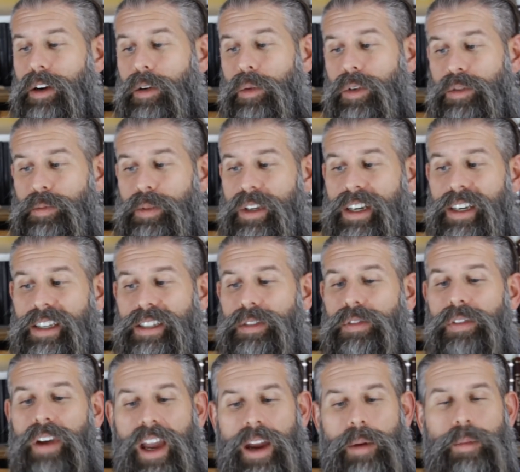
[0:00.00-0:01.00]
was because
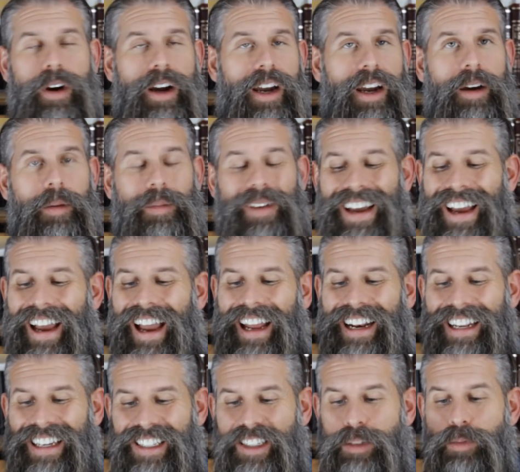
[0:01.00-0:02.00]
of Abraham
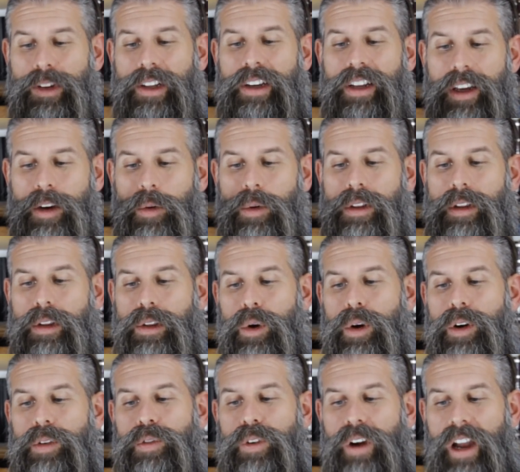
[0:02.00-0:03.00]
and his pleading with the
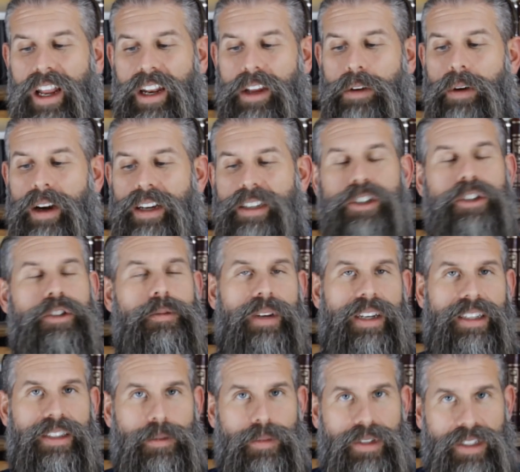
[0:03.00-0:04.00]
Lord for any righteous
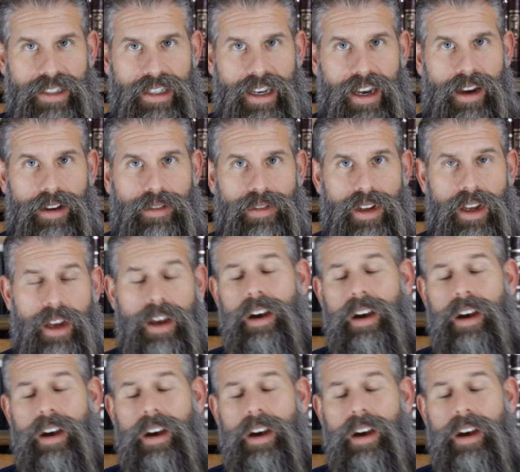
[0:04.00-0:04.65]
man to be saved.